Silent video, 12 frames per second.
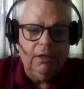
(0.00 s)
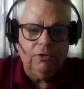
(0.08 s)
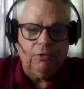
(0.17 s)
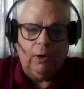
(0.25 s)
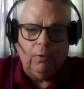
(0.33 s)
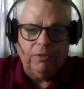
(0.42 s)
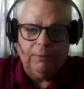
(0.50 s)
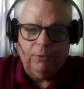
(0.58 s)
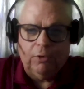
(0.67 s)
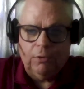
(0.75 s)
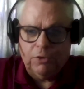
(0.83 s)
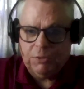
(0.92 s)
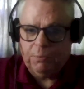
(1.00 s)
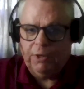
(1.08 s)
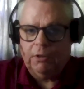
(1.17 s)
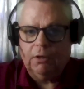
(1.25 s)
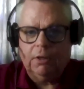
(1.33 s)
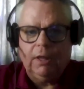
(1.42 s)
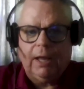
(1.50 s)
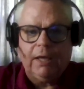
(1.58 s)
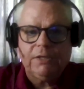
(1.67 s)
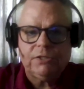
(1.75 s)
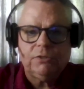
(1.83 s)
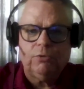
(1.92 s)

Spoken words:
Do I want them to go to a sprinkler class?